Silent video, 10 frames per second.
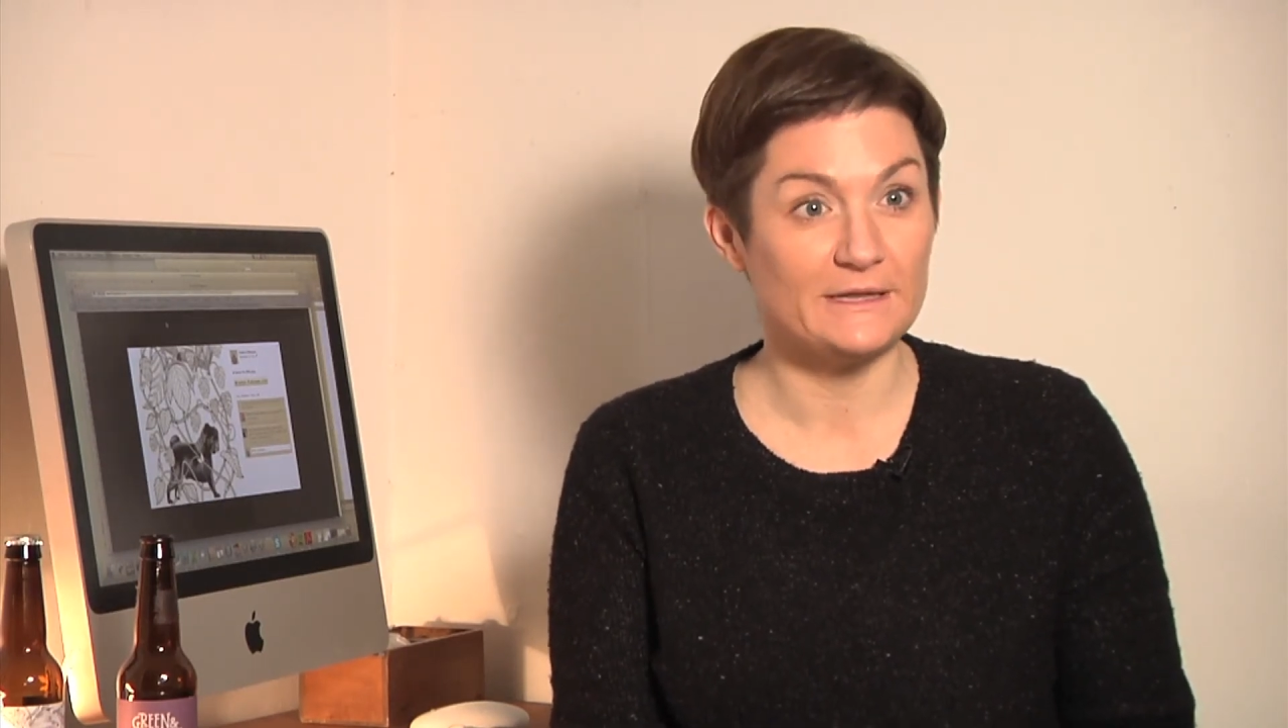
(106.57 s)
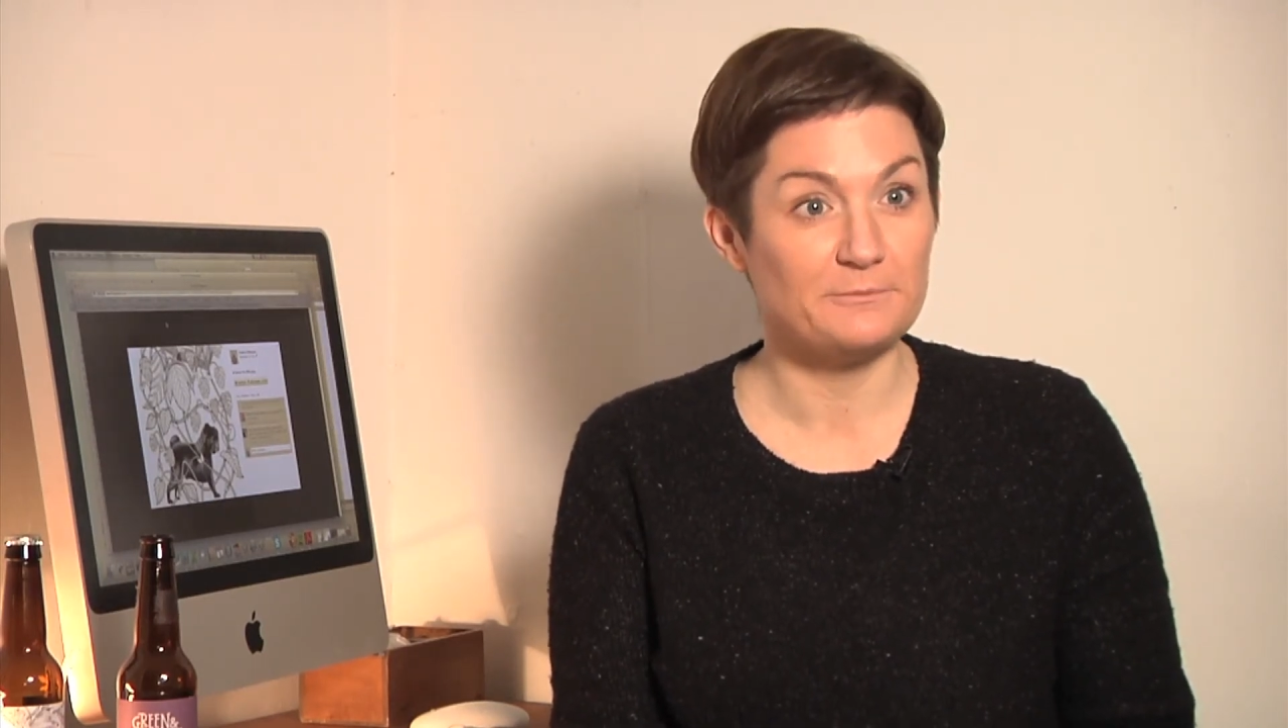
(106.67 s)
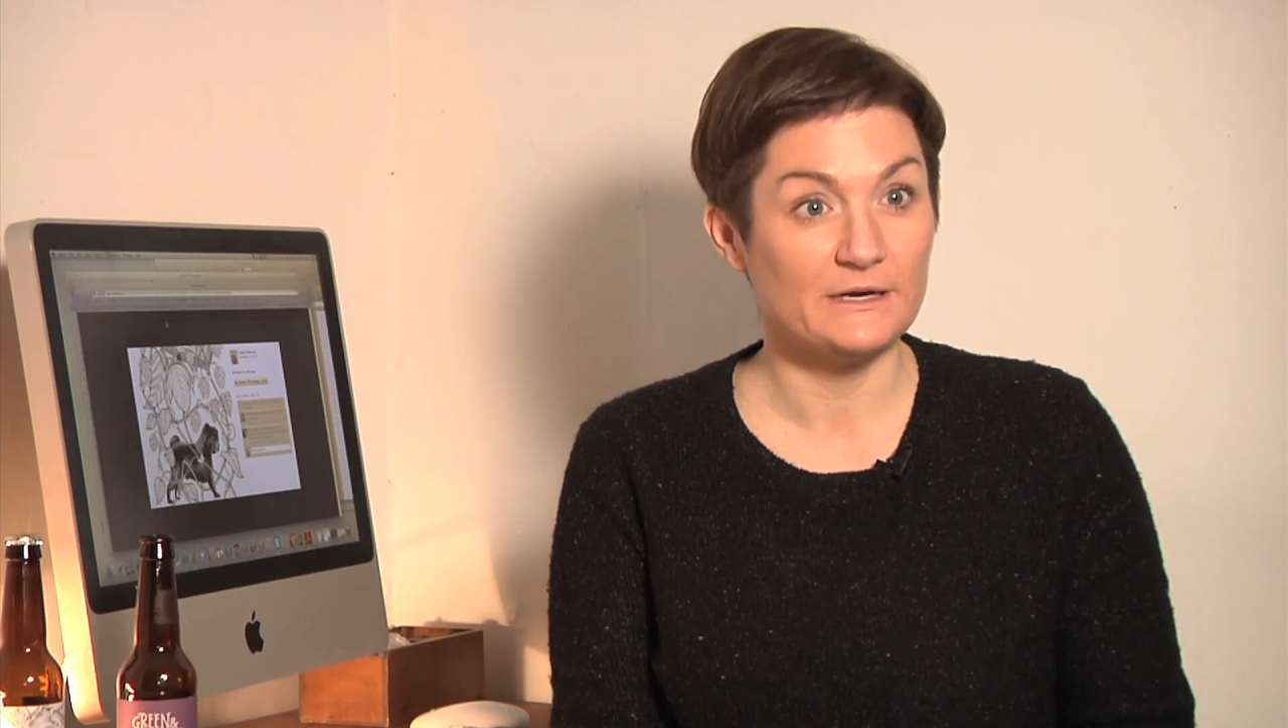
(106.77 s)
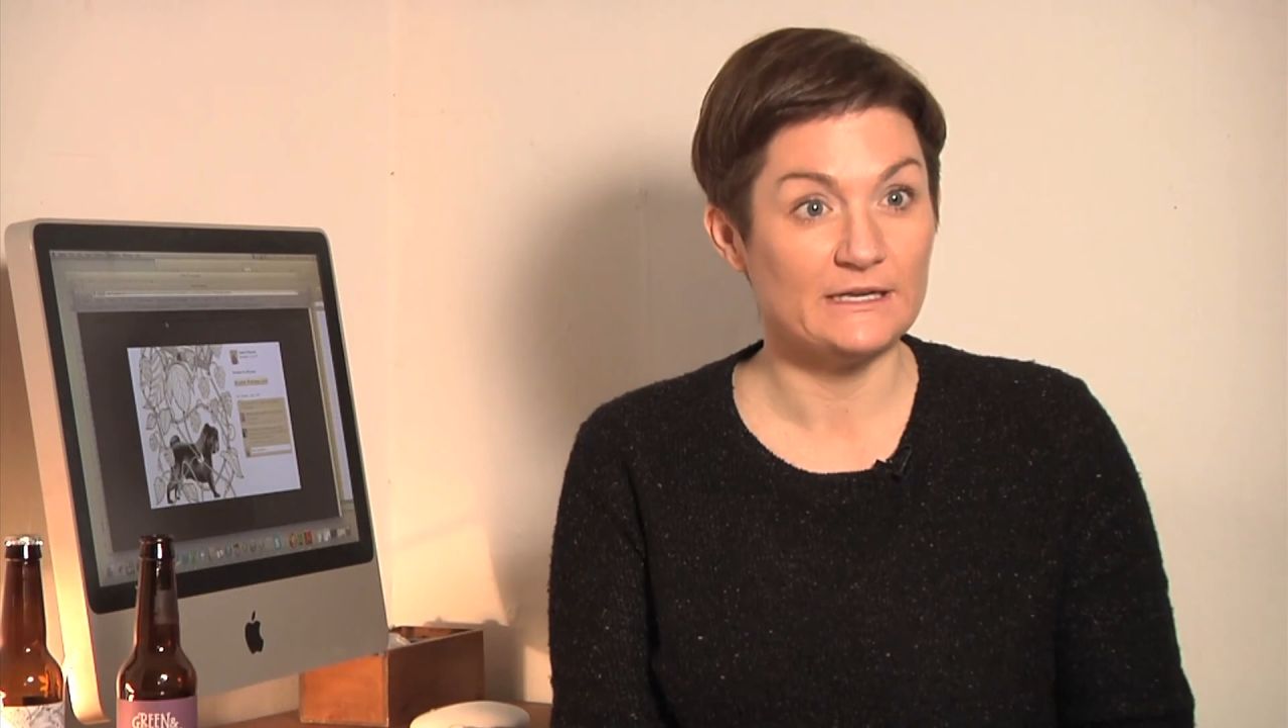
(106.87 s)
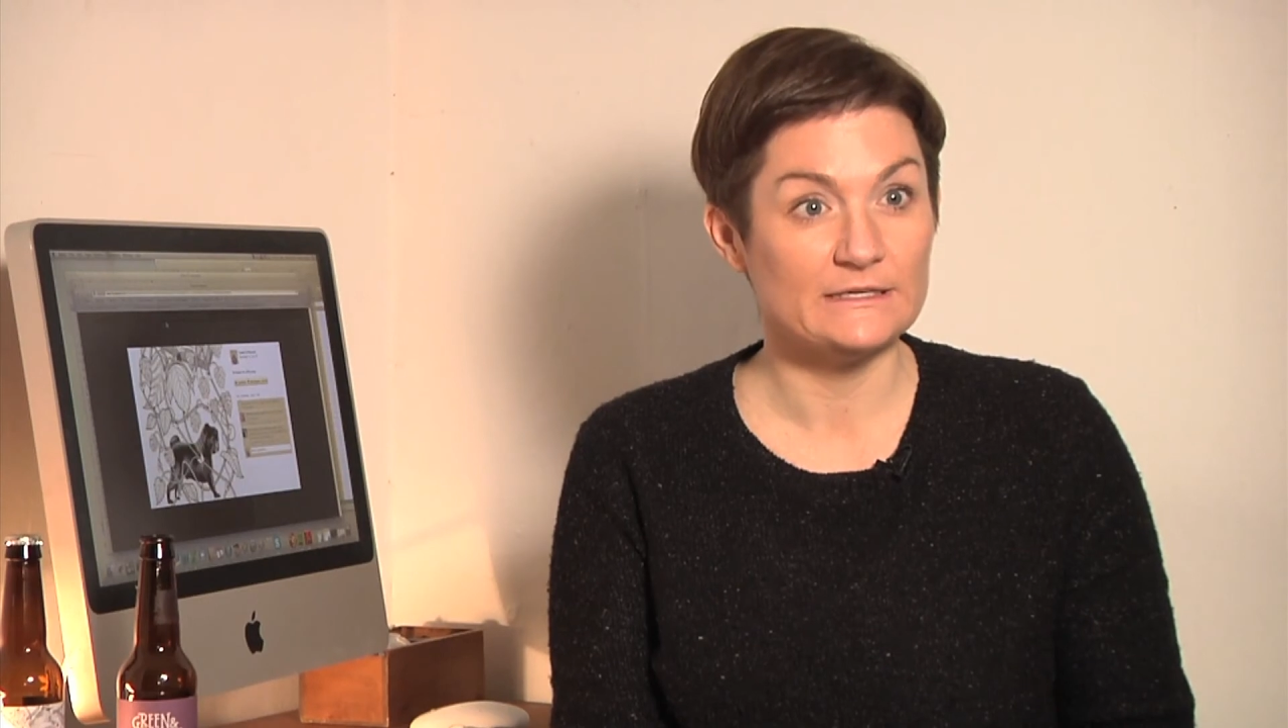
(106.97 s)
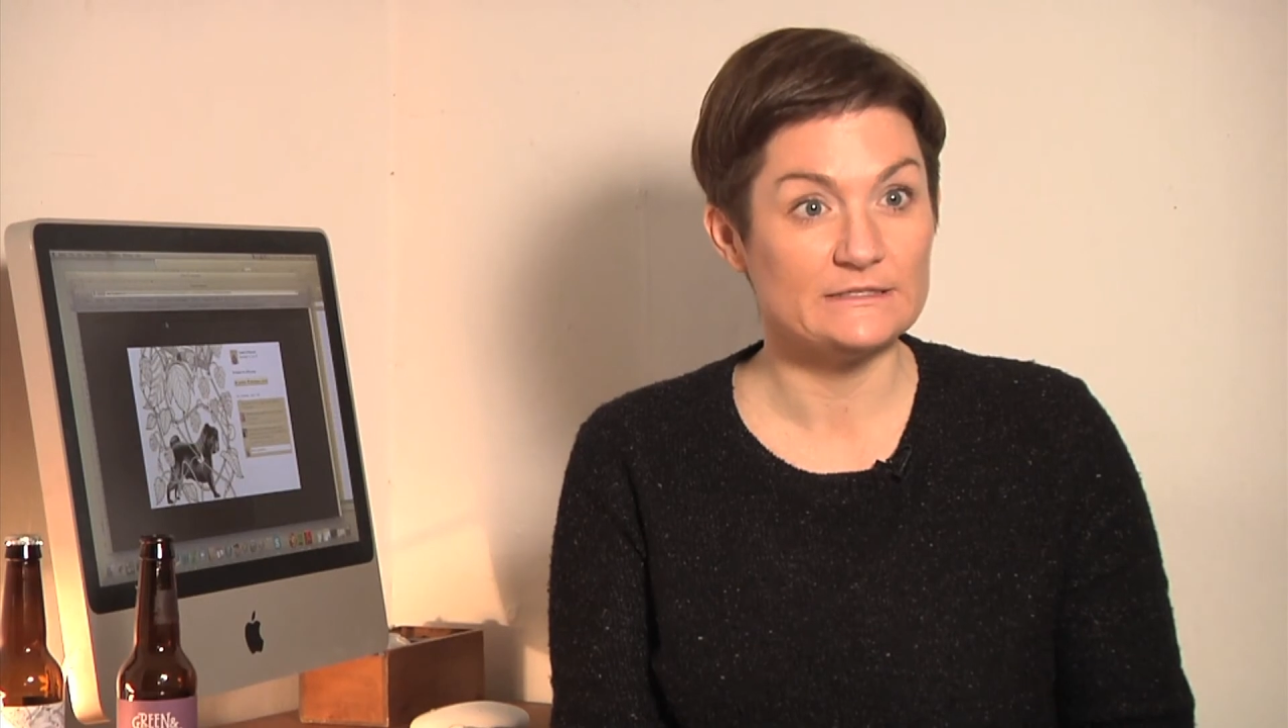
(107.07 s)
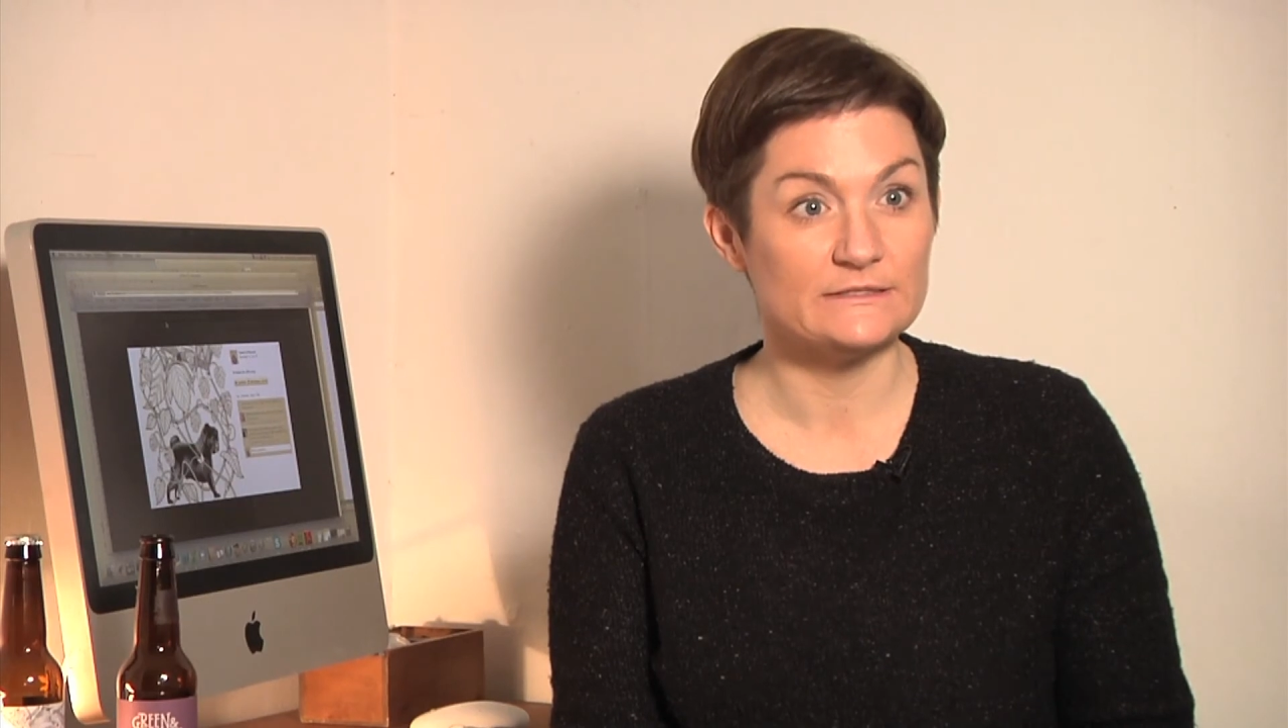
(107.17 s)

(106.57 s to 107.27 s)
money into